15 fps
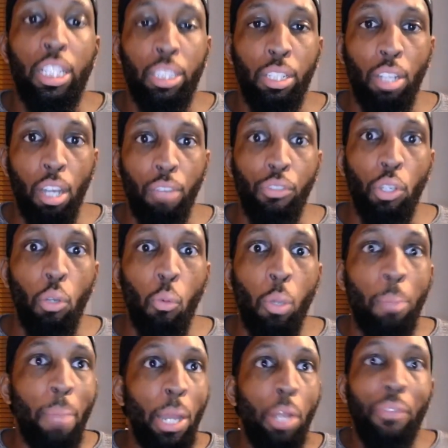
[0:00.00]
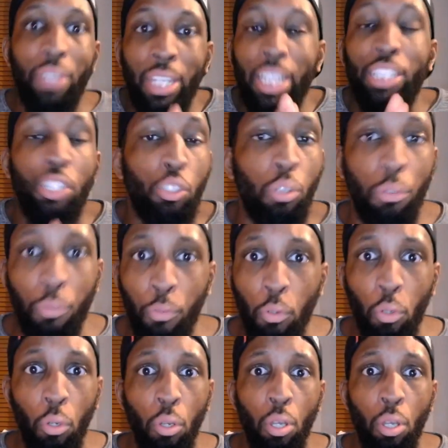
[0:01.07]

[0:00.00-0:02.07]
scenario, we may not even get to the top four.